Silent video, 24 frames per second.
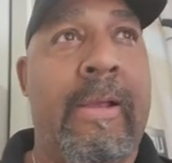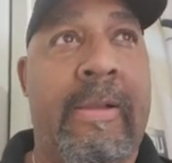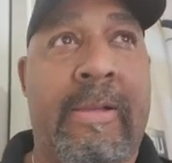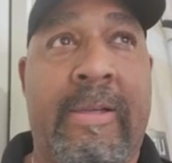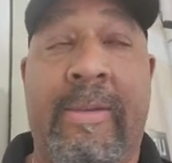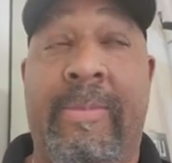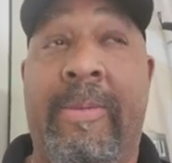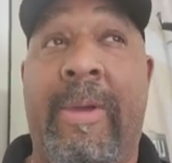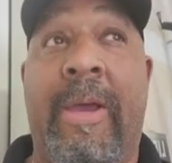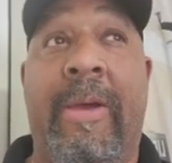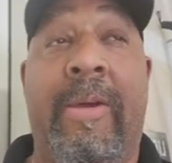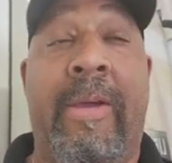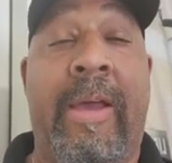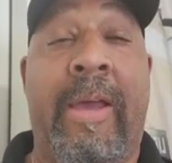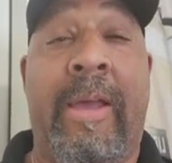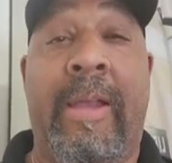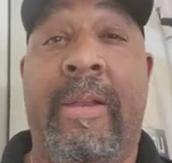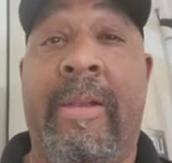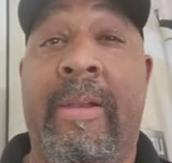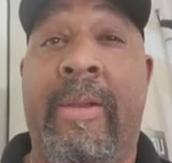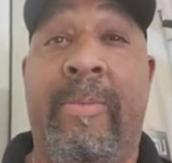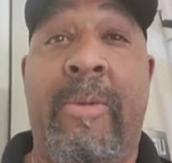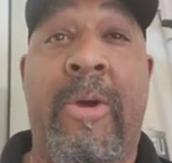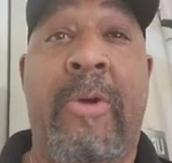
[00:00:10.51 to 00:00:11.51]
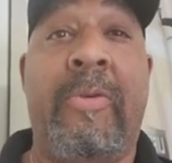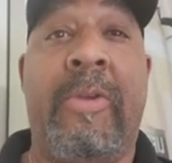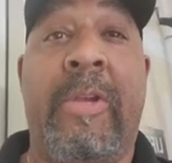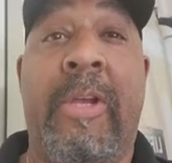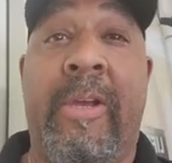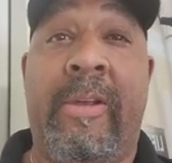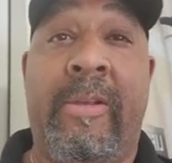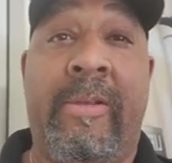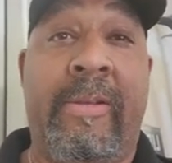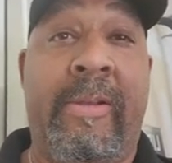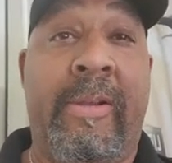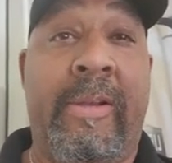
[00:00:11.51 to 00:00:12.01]
somehow got
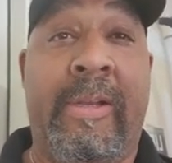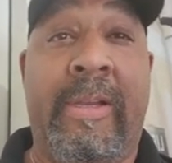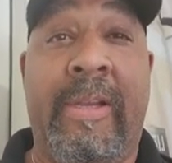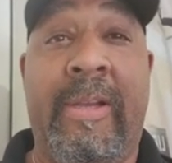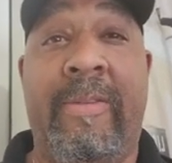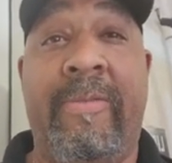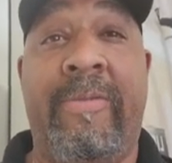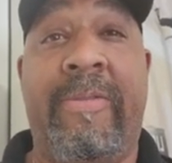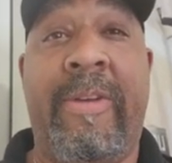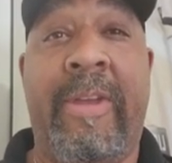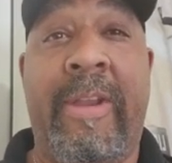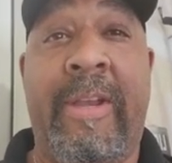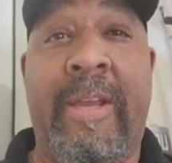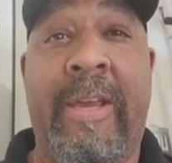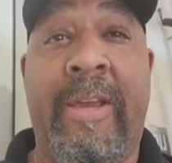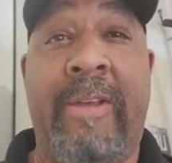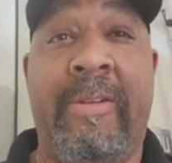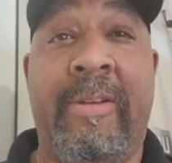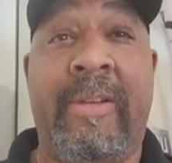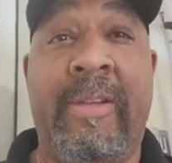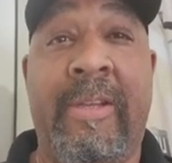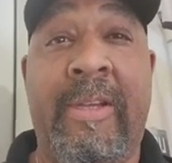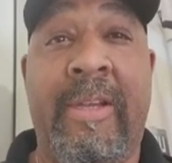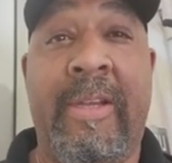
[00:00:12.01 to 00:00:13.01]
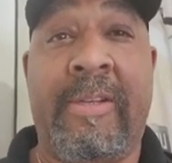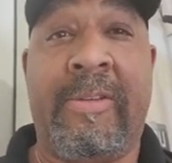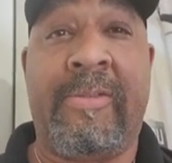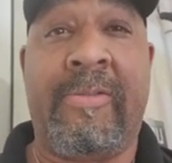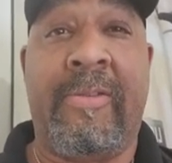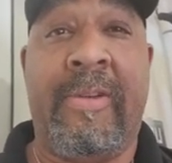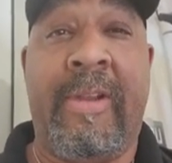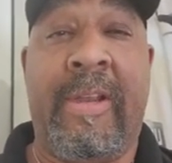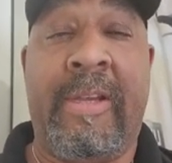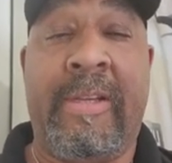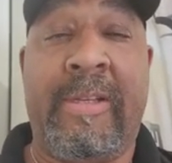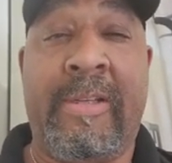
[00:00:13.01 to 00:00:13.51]
pneumonia and didn't find out until
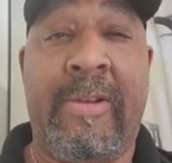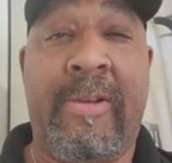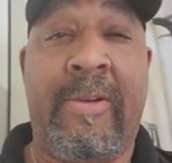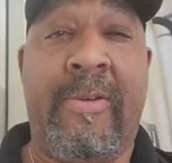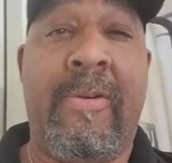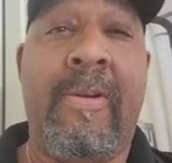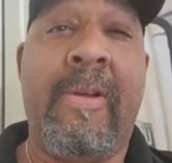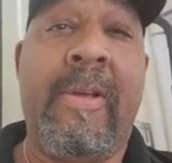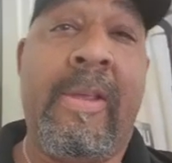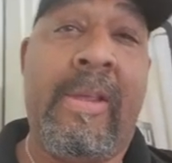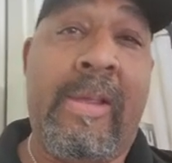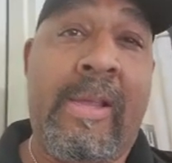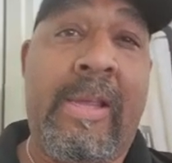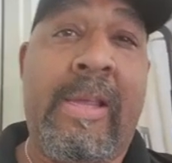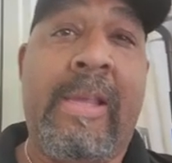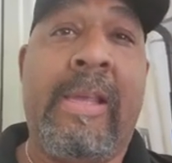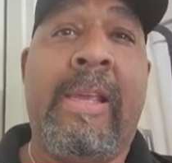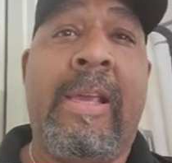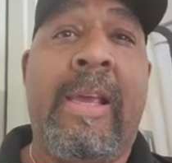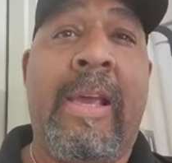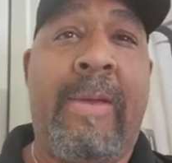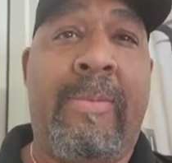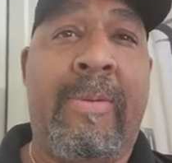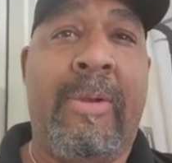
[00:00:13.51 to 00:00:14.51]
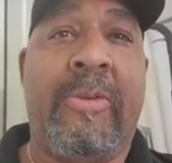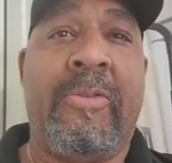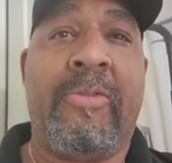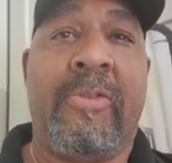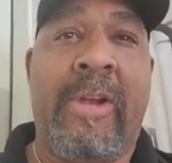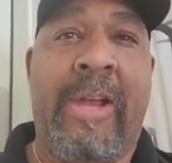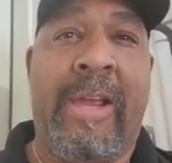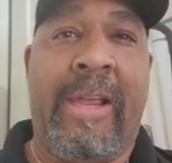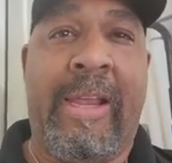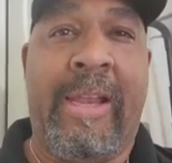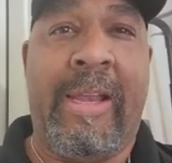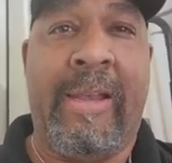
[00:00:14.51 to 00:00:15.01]
yesterday, so I've been
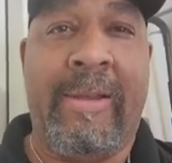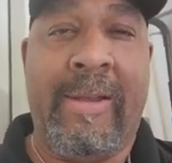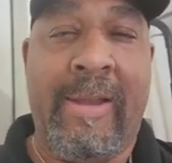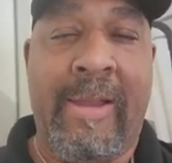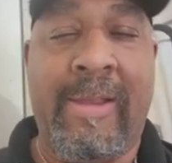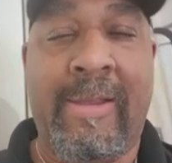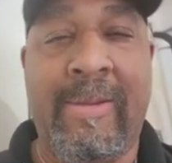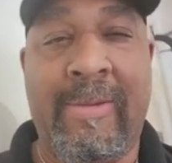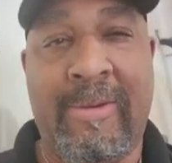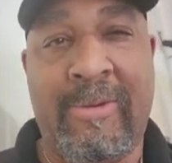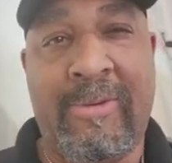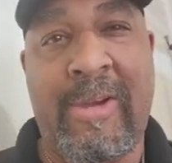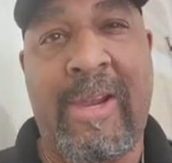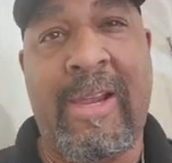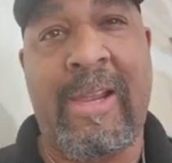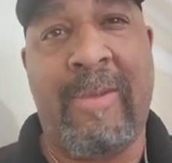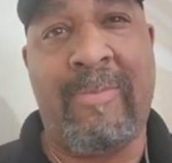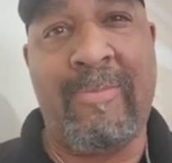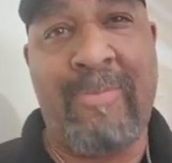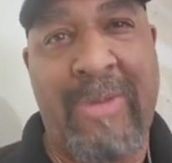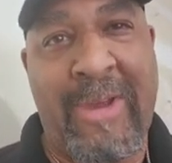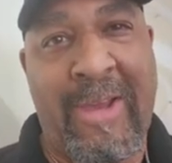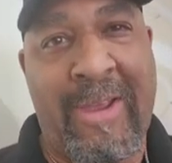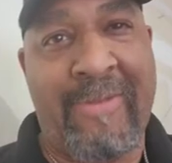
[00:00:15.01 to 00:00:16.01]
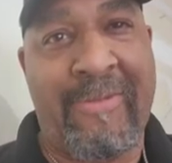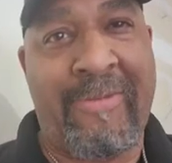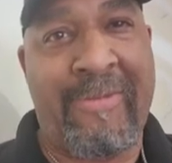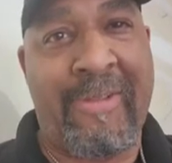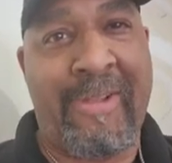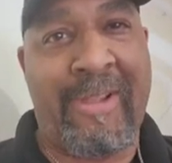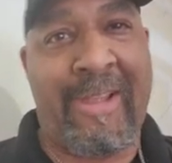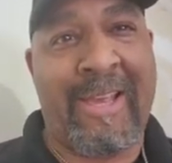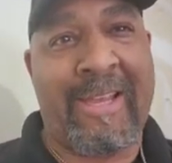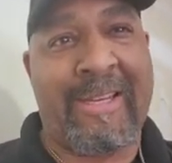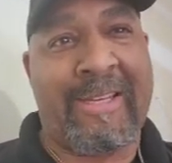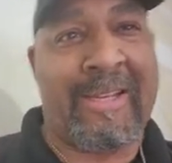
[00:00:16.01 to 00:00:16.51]
dragging, dragging butt for
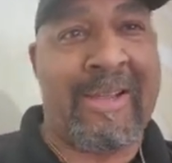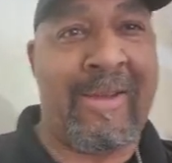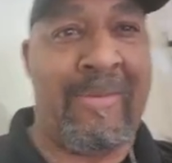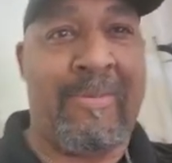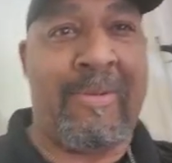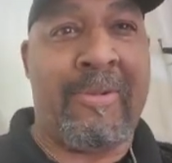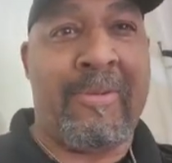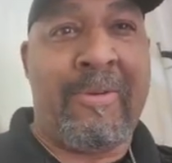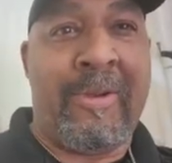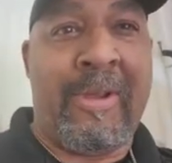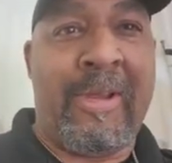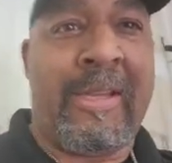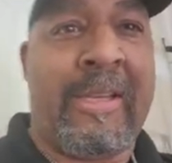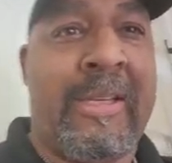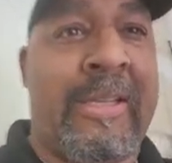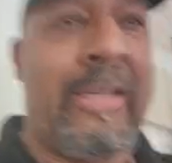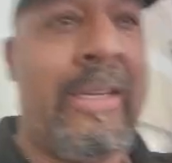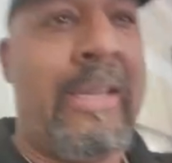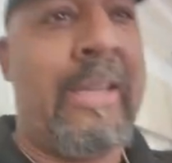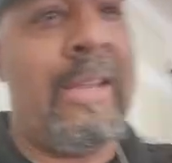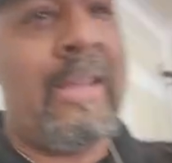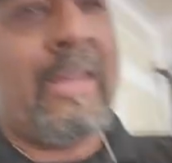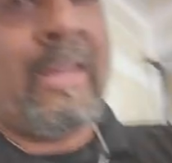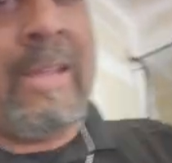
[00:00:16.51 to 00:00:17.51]
the last couple of weeks.